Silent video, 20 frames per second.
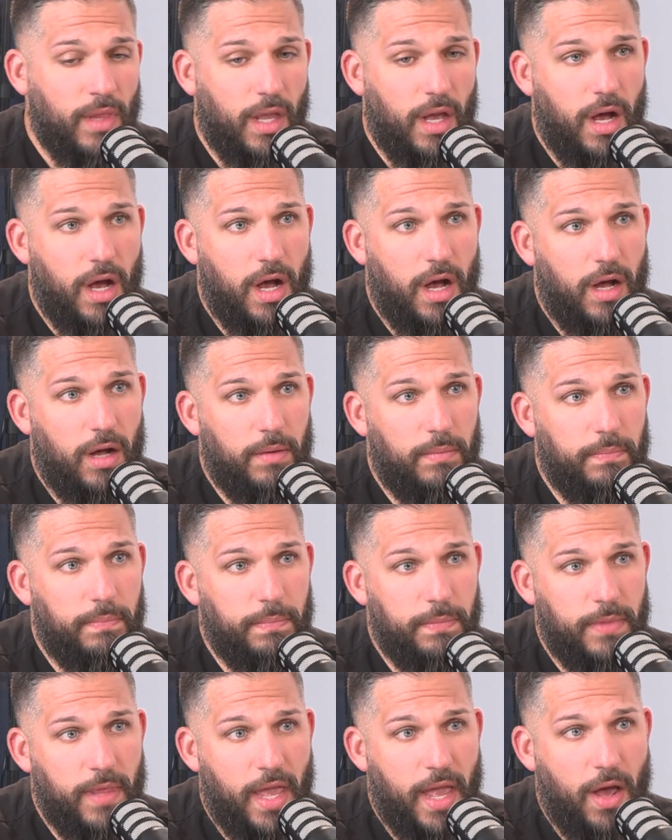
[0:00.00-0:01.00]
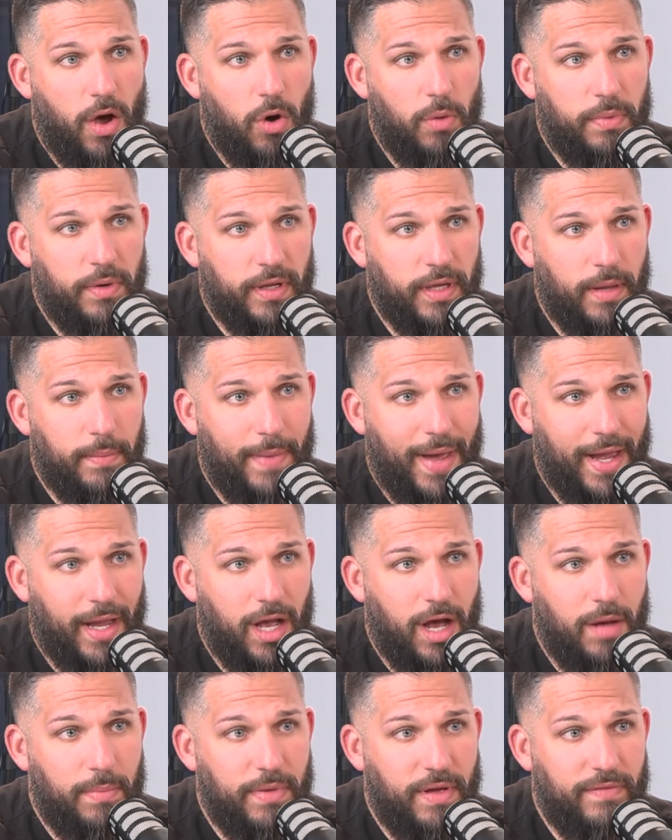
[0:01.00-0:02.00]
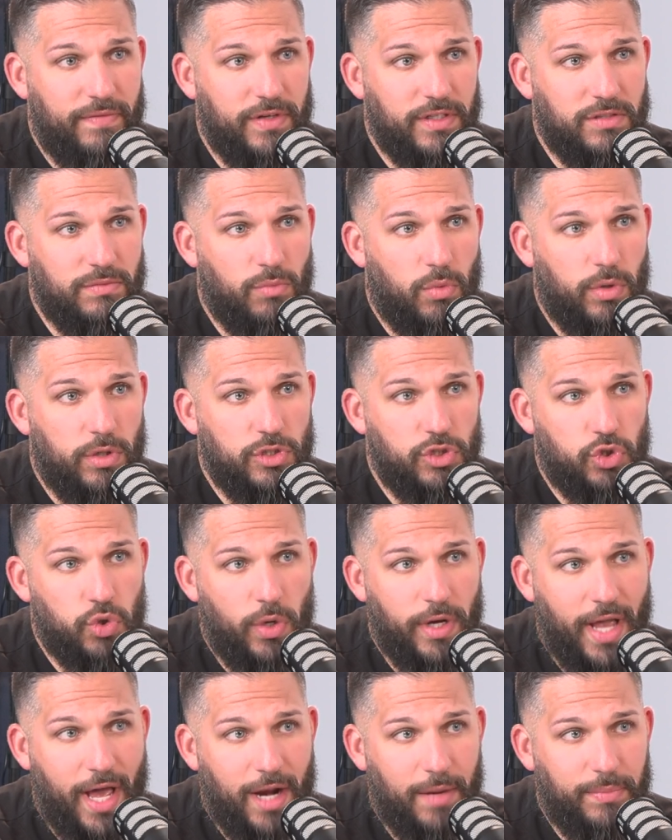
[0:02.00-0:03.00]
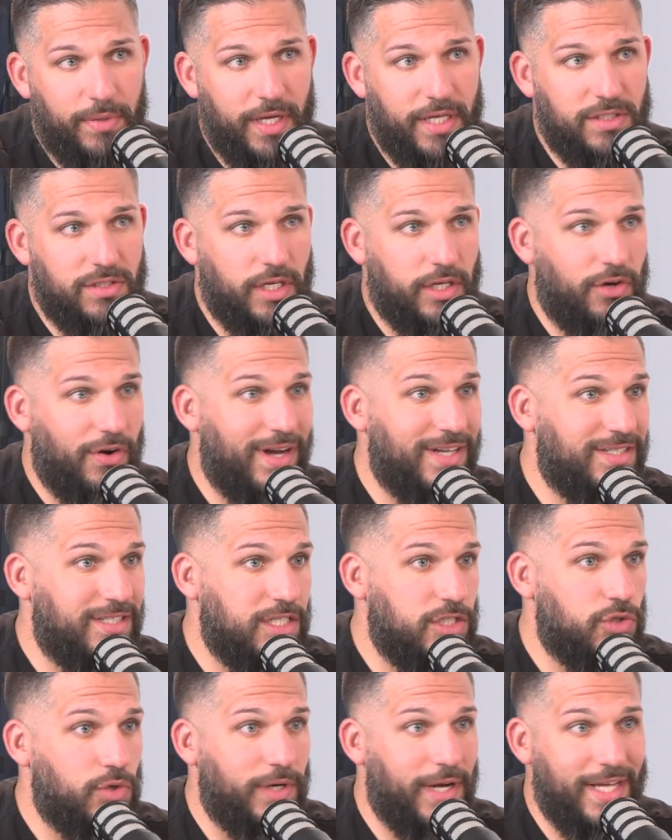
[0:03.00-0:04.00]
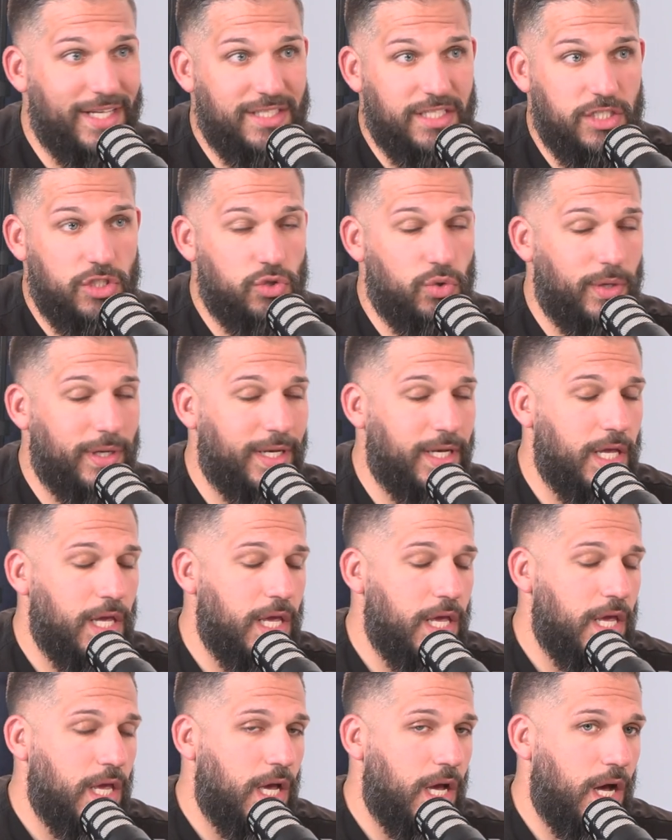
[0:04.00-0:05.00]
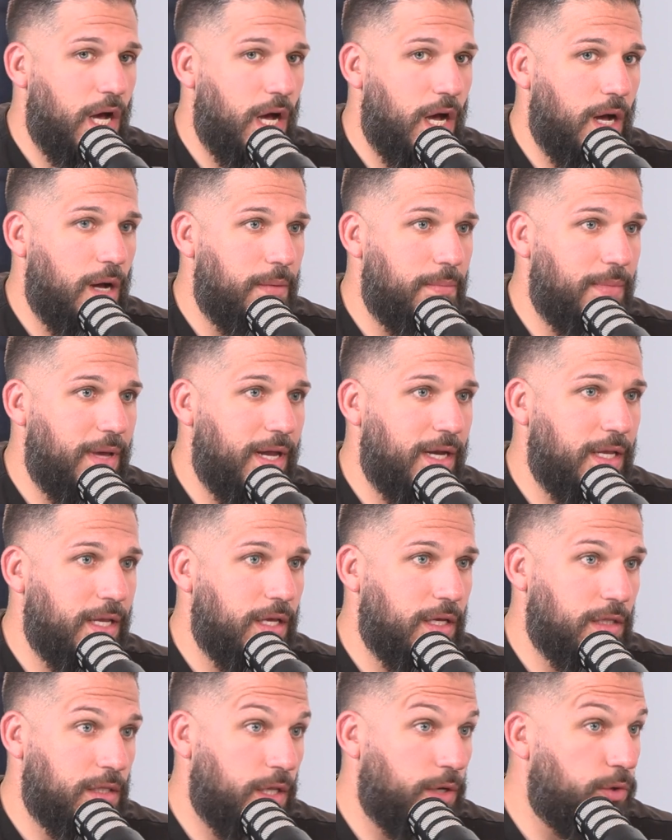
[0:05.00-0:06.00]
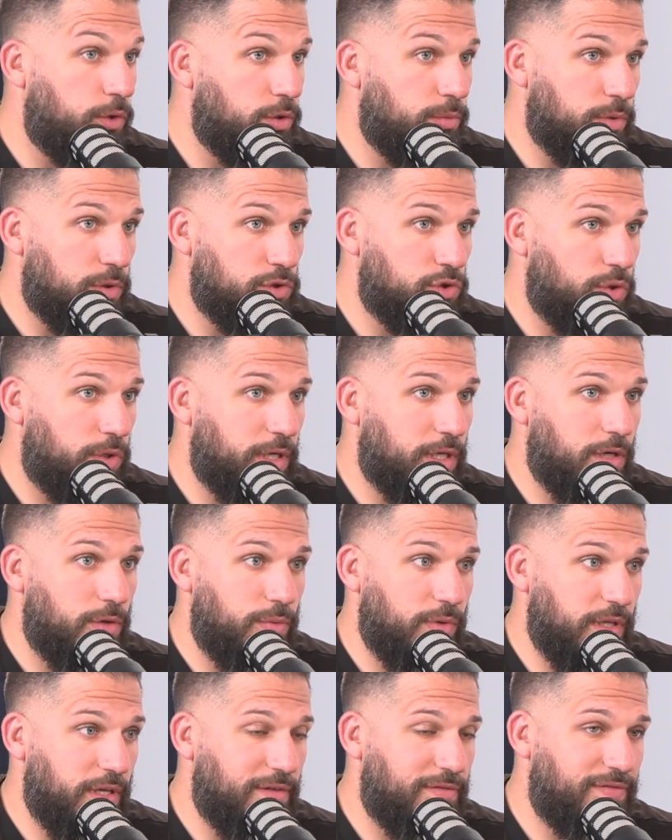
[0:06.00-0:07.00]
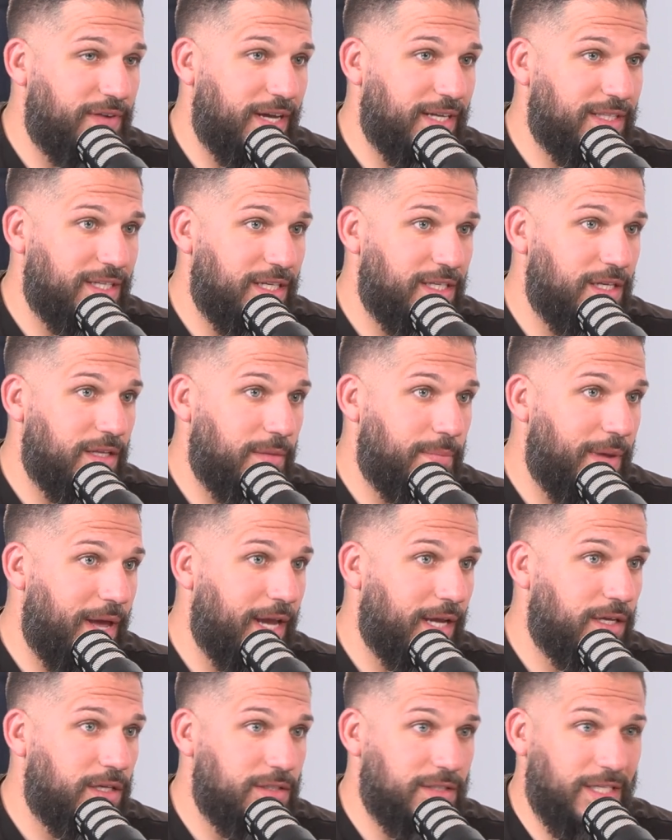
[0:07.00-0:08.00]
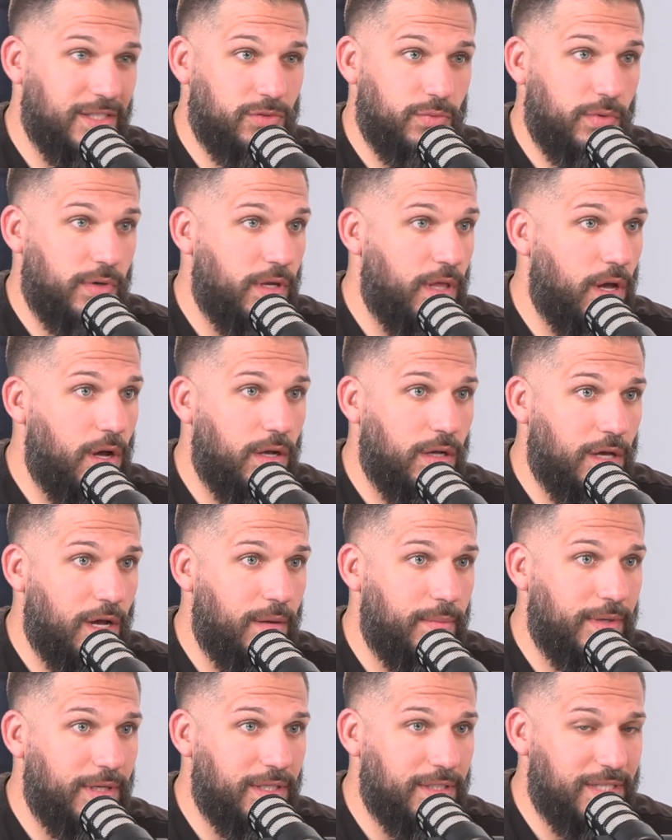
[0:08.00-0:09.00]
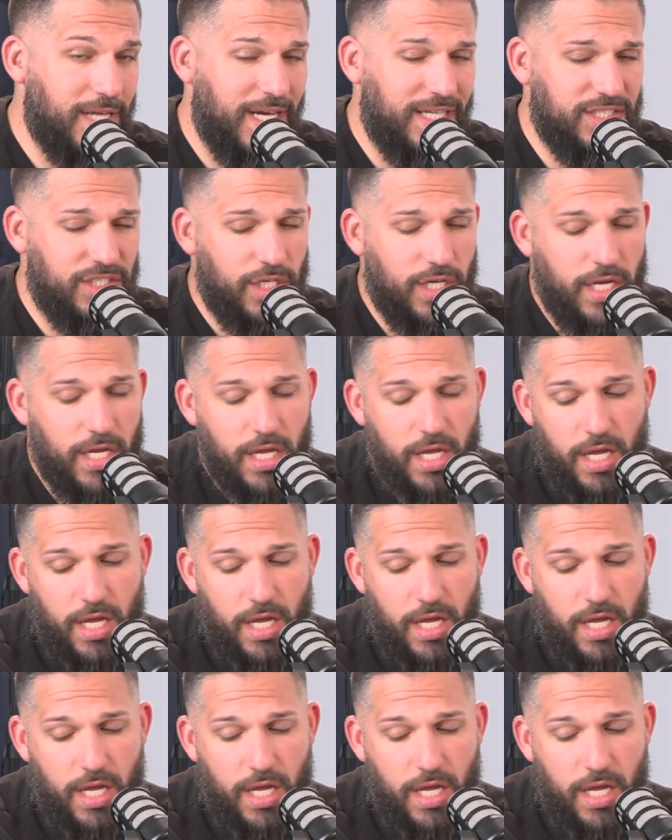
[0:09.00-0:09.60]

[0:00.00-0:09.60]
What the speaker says: Opening it back up. If it's more joint out of place, like your SC joint, AC joint, a glenohumeral joint could really affect into the pec because that's where they all come in and attach.